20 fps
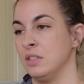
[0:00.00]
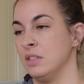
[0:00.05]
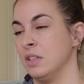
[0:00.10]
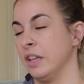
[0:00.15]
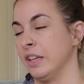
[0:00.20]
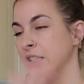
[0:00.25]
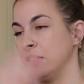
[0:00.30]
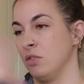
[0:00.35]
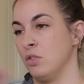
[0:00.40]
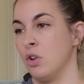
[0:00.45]

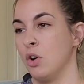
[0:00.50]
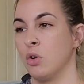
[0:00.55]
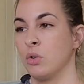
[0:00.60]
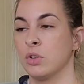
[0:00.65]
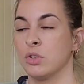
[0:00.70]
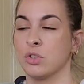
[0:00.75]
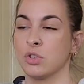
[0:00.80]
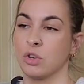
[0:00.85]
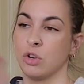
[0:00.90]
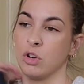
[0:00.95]
like no
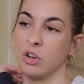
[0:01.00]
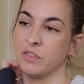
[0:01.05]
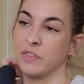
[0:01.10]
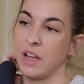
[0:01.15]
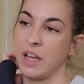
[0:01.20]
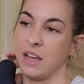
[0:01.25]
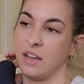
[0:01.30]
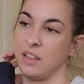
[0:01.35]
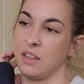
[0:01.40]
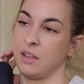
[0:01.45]
control of
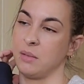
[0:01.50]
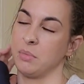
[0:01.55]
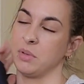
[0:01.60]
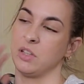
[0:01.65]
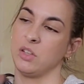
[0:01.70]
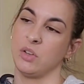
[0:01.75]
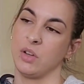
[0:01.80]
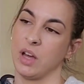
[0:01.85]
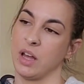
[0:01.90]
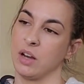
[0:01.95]
anything,
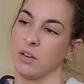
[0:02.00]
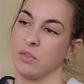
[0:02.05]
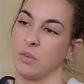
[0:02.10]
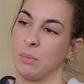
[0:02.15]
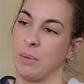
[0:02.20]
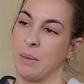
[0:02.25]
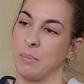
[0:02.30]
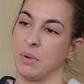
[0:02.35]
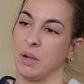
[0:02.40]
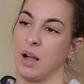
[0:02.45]
but you got to
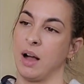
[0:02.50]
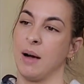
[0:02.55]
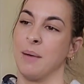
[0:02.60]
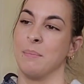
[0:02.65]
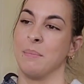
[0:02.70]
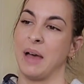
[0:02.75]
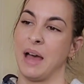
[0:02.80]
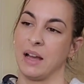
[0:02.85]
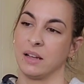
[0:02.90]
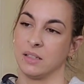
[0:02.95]
remember, come
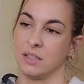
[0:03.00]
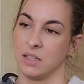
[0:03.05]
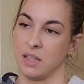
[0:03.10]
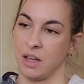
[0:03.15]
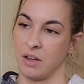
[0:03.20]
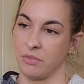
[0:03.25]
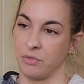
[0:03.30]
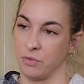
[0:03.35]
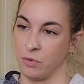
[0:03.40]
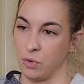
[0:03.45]
back to
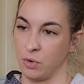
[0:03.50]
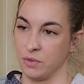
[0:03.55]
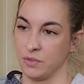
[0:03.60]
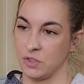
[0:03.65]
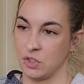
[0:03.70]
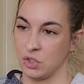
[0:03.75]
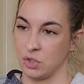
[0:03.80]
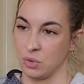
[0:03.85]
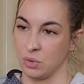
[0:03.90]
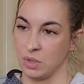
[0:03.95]
that Four of
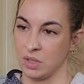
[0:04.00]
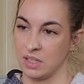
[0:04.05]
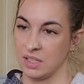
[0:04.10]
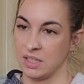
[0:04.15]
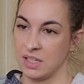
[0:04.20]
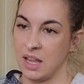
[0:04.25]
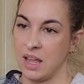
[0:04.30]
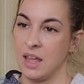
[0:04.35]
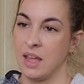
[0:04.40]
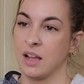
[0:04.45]

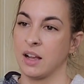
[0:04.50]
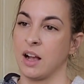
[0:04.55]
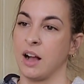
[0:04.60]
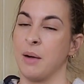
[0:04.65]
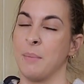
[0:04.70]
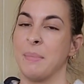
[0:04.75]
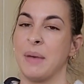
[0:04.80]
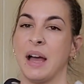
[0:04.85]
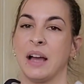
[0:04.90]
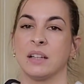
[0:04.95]
Swords.
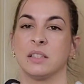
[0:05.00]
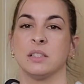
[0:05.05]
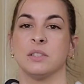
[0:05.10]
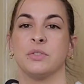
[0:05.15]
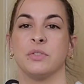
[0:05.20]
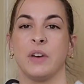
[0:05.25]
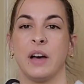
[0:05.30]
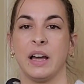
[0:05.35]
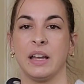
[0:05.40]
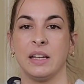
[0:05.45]
Come back to
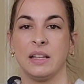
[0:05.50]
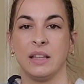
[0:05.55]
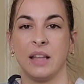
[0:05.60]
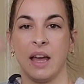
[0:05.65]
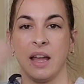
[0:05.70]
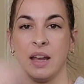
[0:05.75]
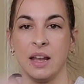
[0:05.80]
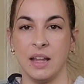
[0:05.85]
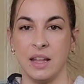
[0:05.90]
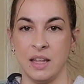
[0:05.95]
finding
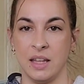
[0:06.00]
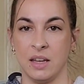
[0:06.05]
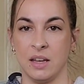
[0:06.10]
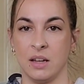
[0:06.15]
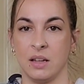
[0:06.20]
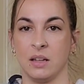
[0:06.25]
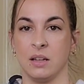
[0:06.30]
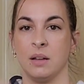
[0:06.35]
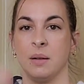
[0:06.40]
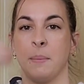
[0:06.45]
that
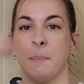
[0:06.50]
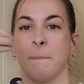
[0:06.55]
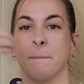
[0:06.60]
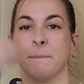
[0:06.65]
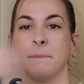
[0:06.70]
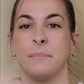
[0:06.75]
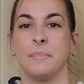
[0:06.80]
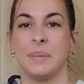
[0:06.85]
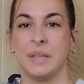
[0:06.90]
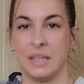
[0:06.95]
inner
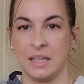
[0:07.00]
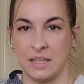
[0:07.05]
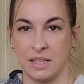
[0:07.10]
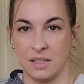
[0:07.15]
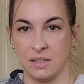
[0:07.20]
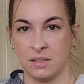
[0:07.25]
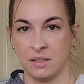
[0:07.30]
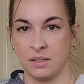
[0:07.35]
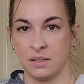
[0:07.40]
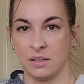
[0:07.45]

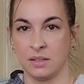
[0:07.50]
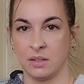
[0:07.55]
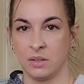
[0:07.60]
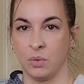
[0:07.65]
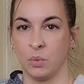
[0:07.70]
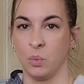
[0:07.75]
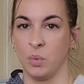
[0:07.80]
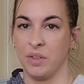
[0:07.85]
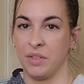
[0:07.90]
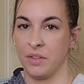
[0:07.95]
peace
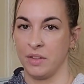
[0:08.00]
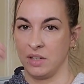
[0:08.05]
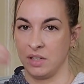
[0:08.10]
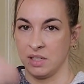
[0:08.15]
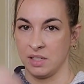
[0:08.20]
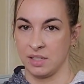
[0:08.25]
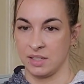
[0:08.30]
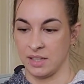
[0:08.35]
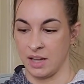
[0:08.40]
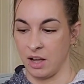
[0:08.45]
within
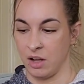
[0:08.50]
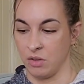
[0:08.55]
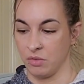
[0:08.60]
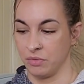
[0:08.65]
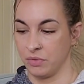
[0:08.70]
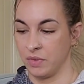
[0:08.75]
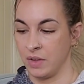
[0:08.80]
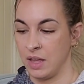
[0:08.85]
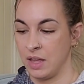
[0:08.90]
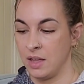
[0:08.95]

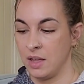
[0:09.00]
yourself,